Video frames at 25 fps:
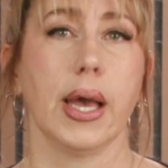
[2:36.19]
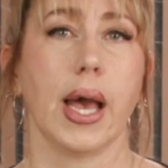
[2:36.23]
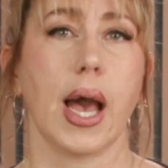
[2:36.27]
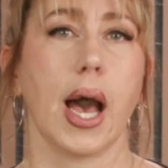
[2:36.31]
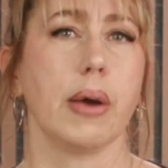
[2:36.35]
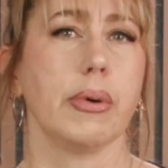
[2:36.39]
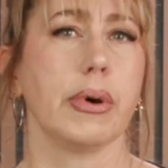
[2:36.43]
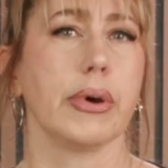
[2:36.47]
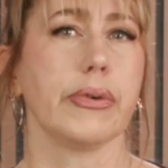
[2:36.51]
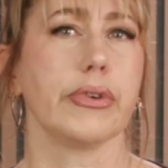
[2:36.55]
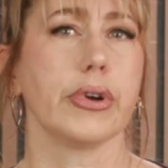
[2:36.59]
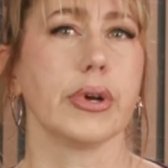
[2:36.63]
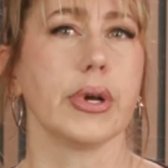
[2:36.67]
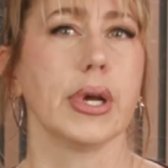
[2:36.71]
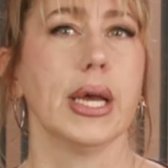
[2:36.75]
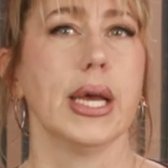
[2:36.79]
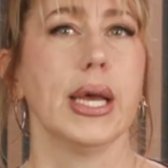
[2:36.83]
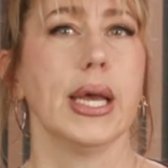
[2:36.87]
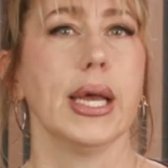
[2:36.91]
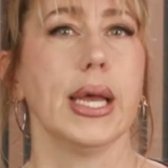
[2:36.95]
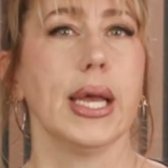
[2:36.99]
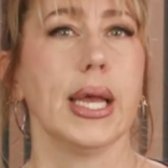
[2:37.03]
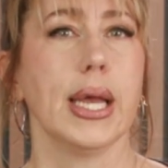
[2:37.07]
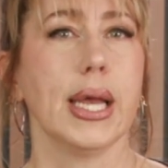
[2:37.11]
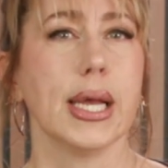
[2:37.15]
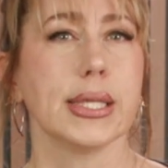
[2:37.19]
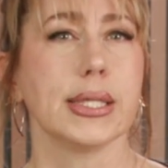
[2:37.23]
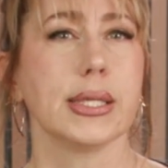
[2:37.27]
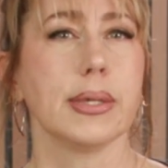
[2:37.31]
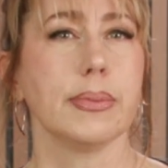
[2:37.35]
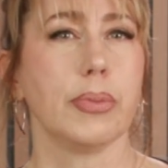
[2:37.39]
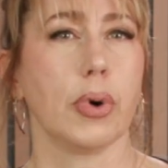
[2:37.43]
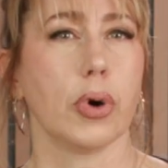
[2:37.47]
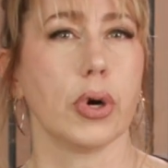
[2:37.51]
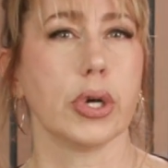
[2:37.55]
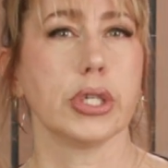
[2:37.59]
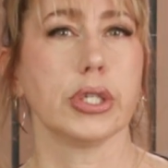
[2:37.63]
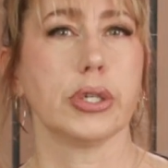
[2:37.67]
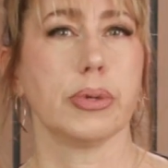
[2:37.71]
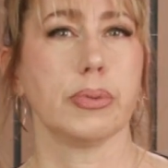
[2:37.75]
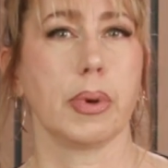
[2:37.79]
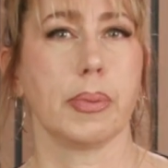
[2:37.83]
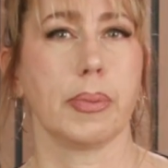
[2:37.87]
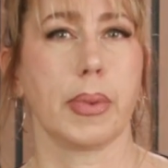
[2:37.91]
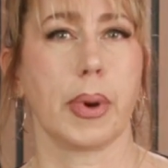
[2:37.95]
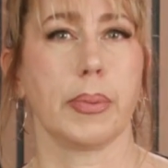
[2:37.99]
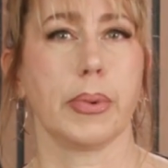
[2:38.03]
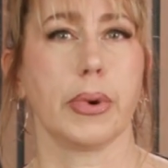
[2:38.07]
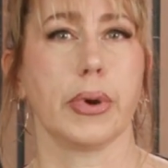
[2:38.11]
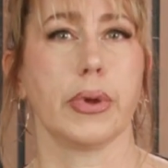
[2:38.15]
However, it's important to
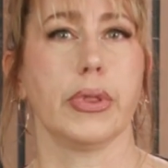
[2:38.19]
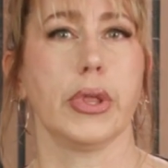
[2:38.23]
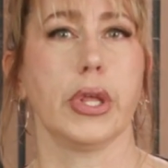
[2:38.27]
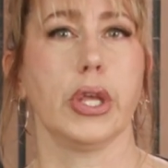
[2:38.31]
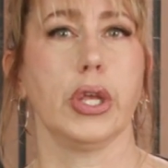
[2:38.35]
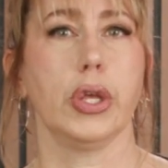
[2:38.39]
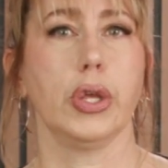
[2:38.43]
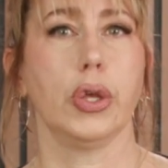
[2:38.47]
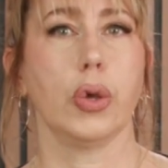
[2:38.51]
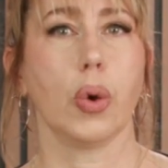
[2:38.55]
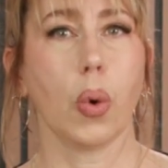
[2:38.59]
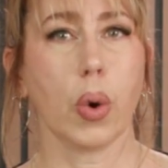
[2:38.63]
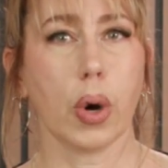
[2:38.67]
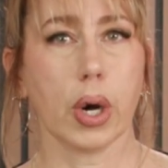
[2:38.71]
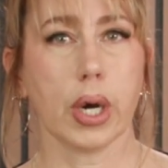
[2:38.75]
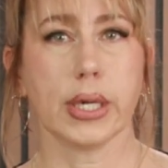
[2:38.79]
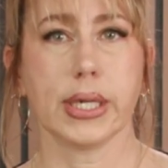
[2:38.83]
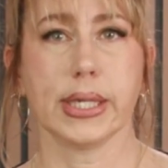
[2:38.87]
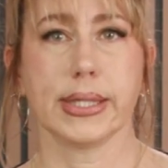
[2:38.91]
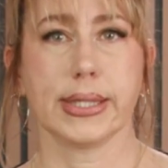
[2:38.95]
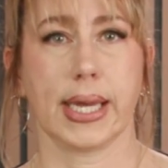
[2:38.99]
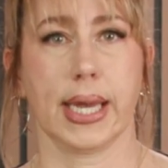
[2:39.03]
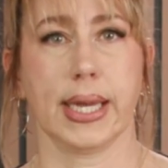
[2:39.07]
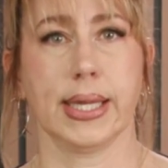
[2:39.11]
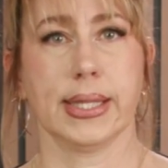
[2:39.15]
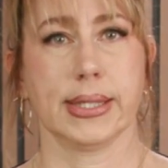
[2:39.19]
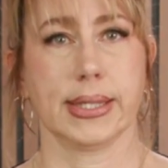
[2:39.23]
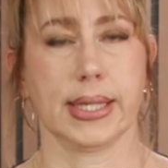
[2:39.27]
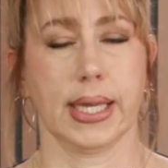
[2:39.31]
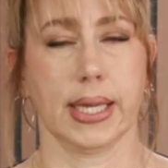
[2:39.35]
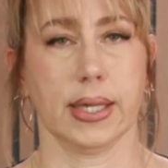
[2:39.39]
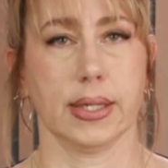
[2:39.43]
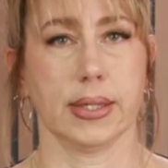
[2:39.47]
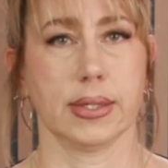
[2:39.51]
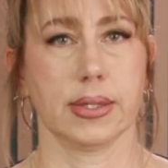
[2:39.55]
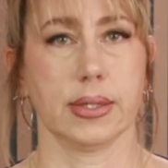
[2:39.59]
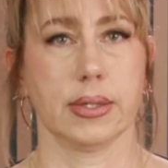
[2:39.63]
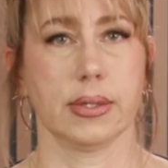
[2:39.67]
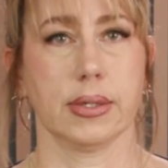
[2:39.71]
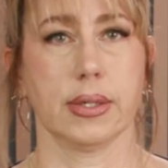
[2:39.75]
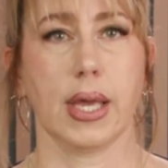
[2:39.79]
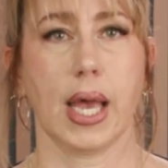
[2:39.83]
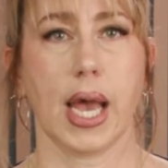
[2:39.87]
remember that your design skills,